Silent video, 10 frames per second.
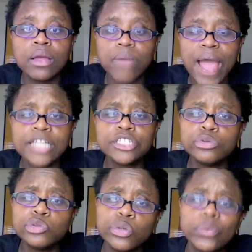Why didn't
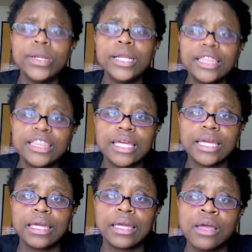you do
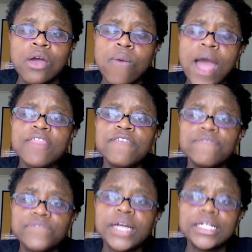anything? Why the
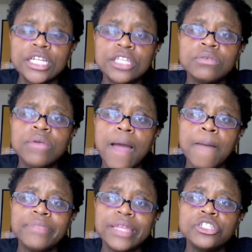fuck didn't you
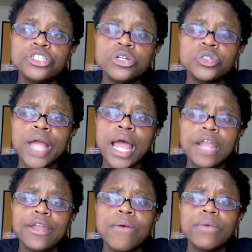help these children? I
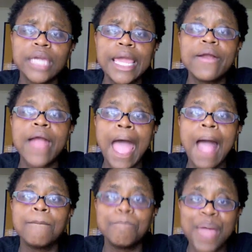don't care
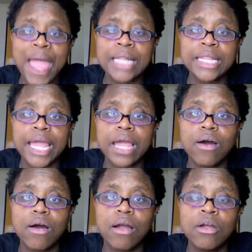how bad they
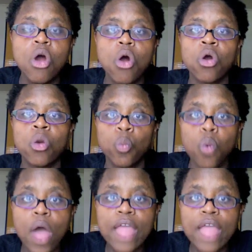are or what